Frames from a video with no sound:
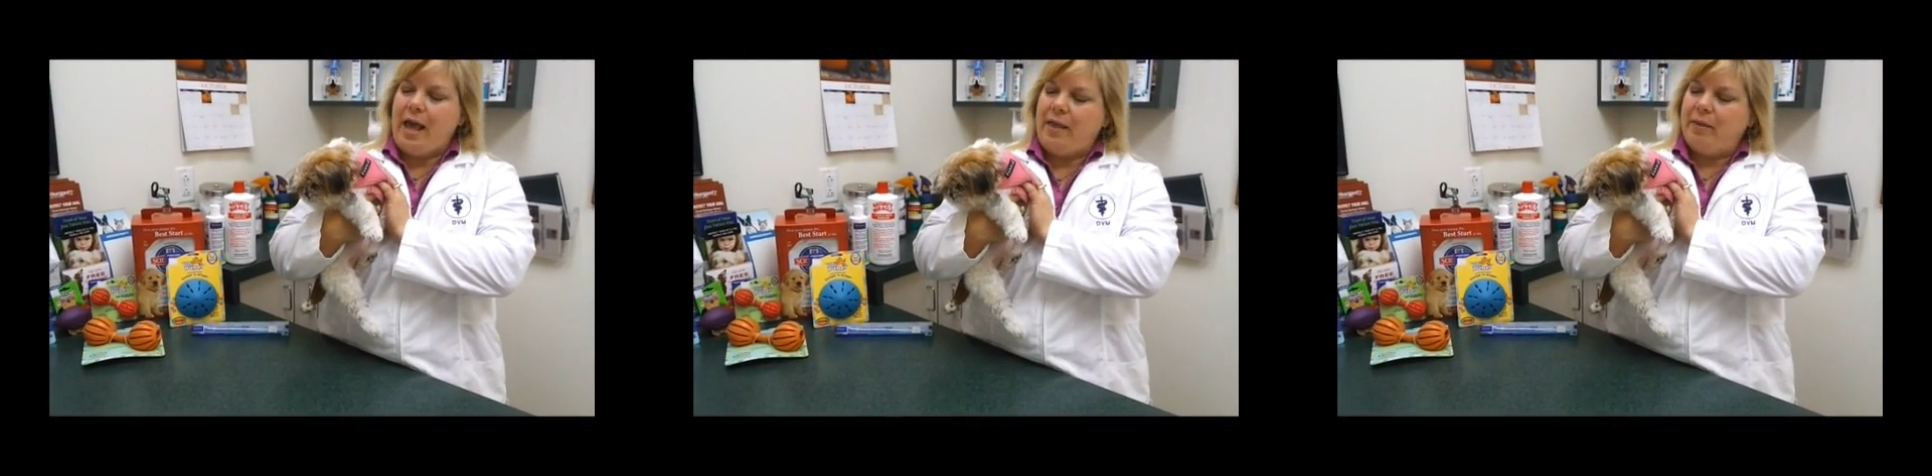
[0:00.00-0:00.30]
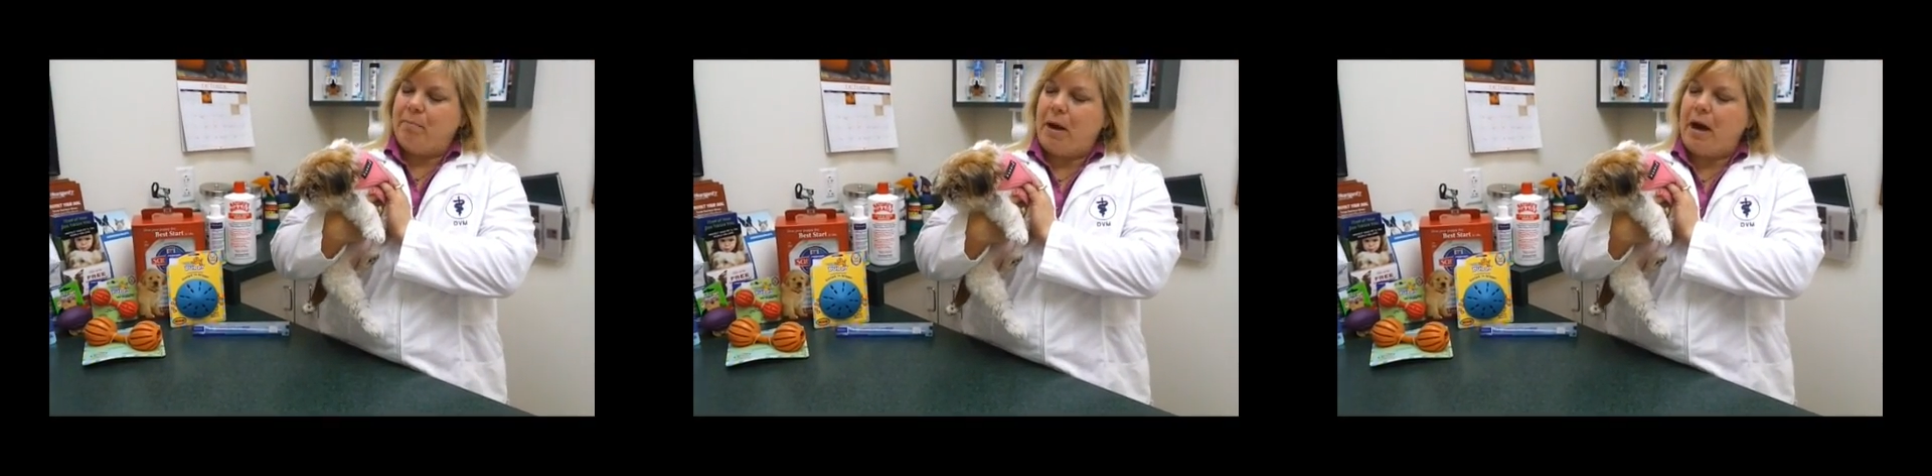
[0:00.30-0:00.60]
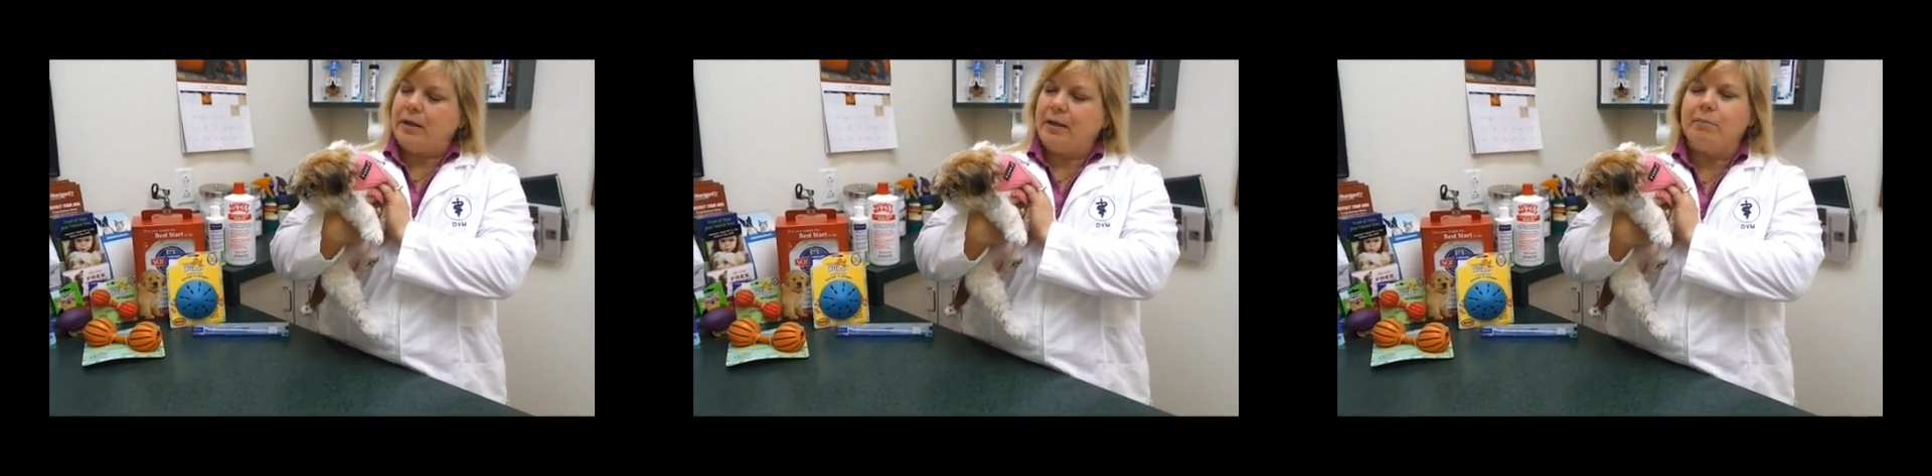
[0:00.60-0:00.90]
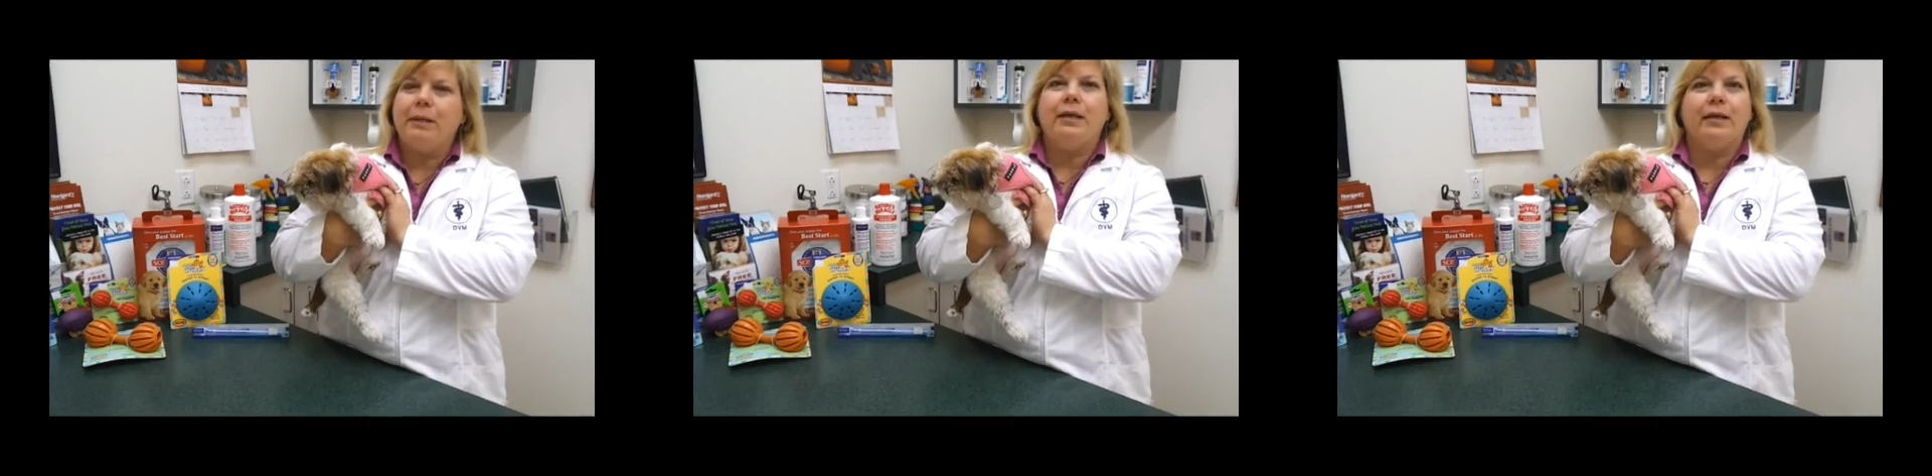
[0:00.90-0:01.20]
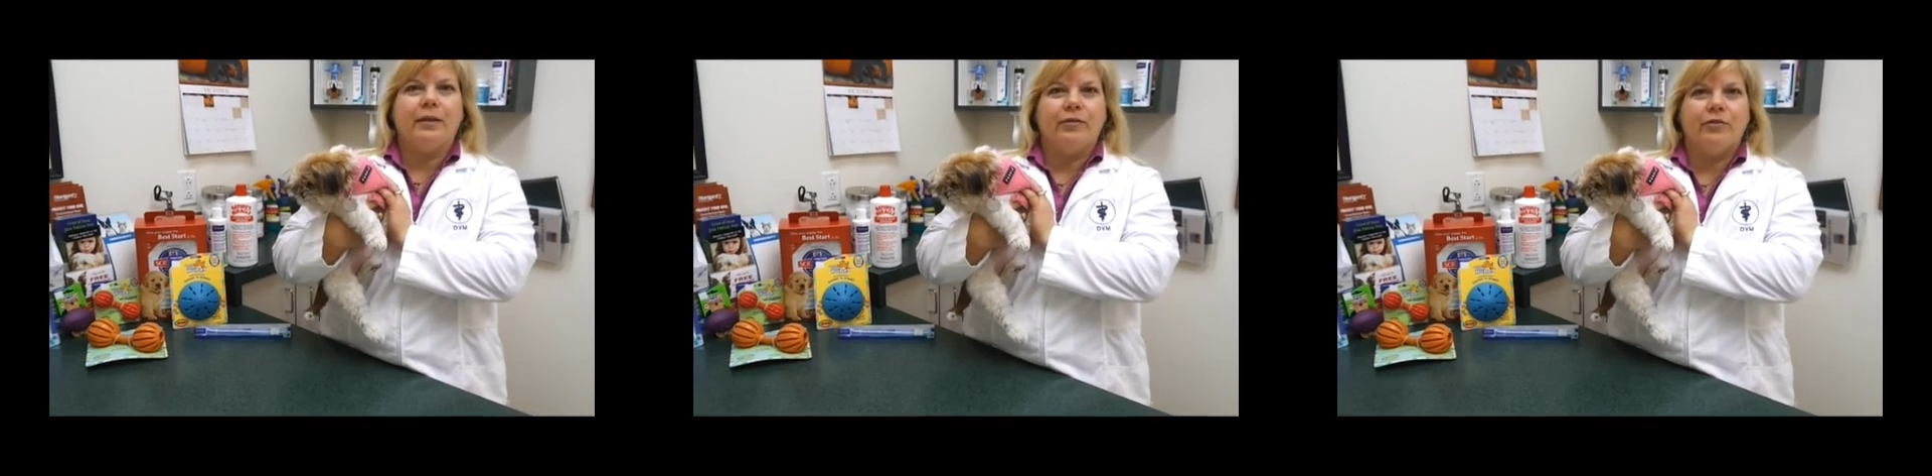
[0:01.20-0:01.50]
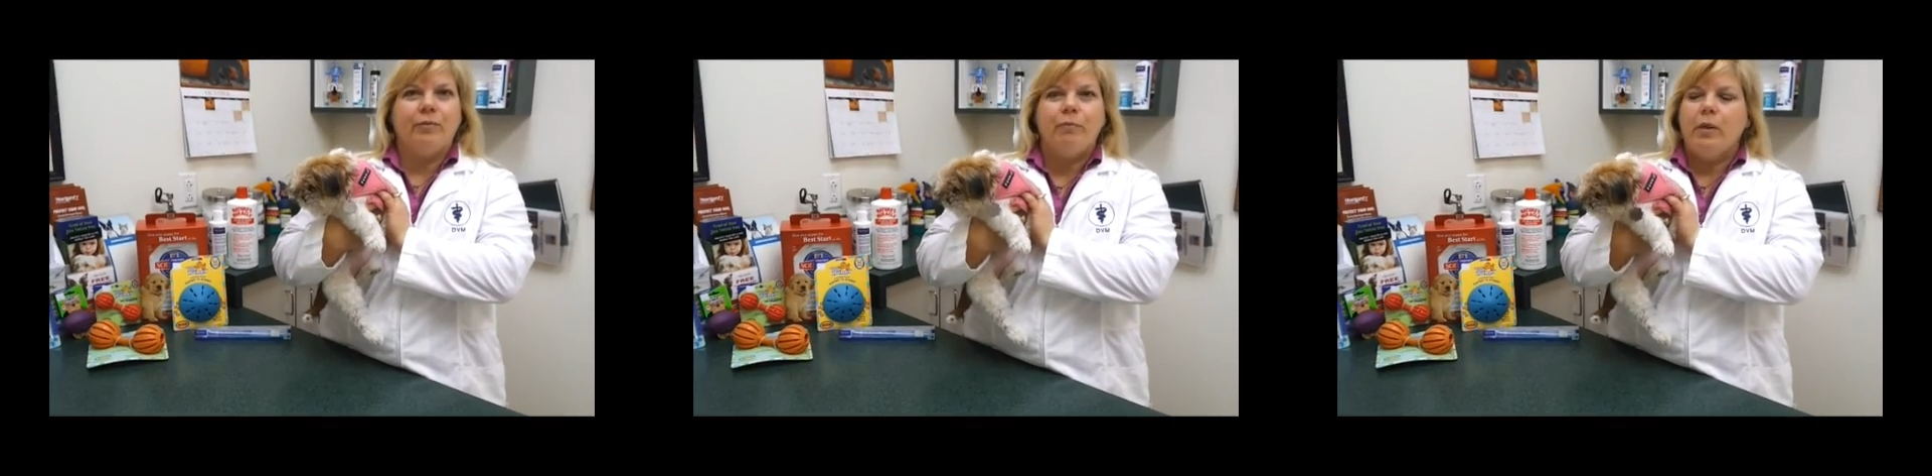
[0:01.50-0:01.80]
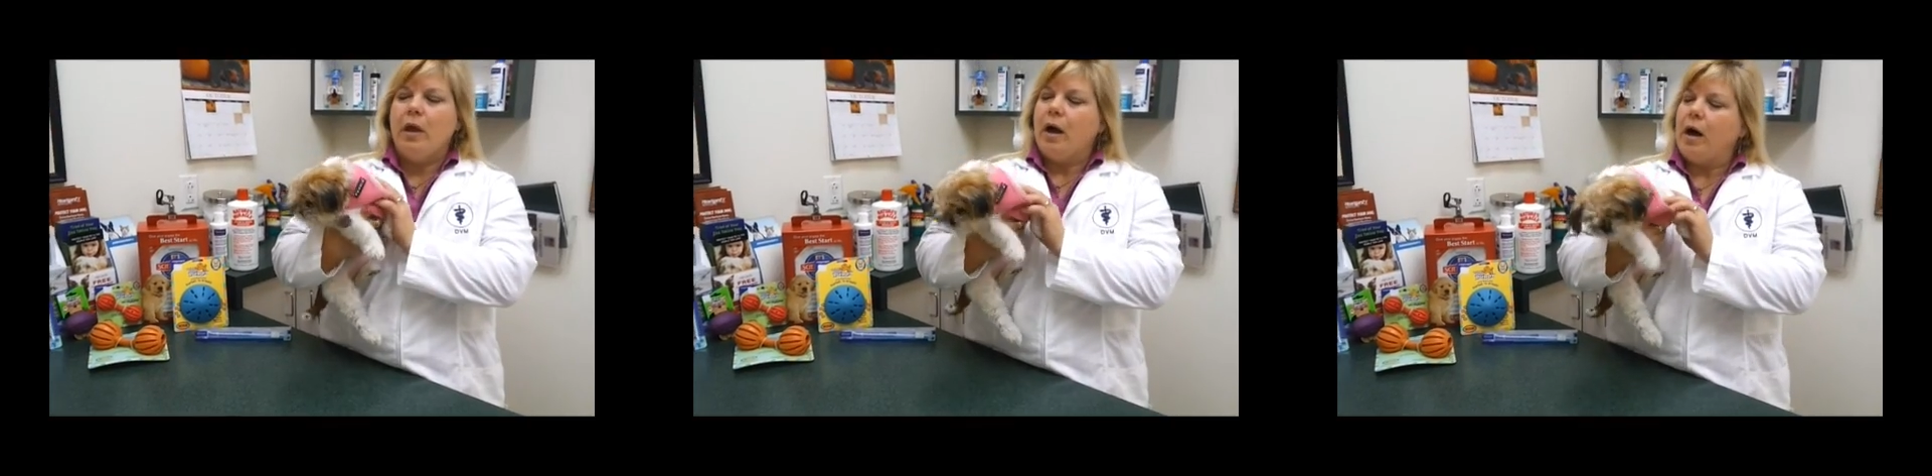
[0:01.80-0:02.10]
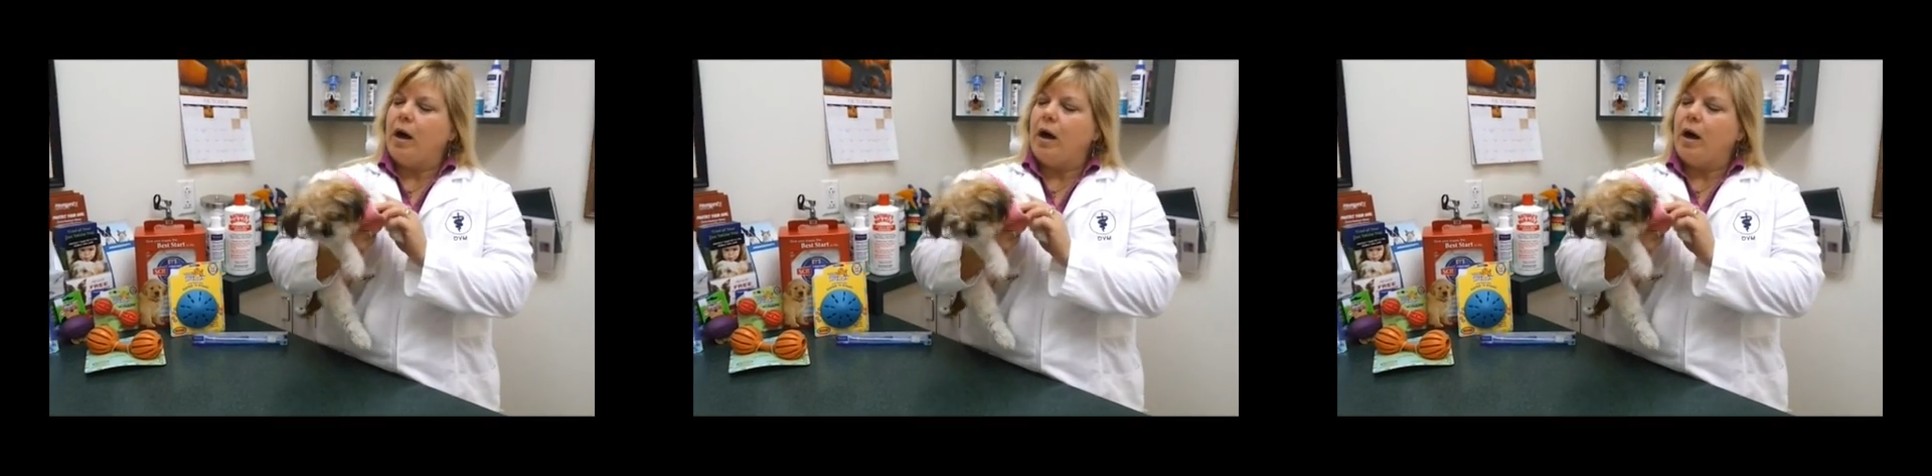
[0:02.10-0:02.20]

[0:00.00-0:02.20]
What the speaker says: and the bonding begins.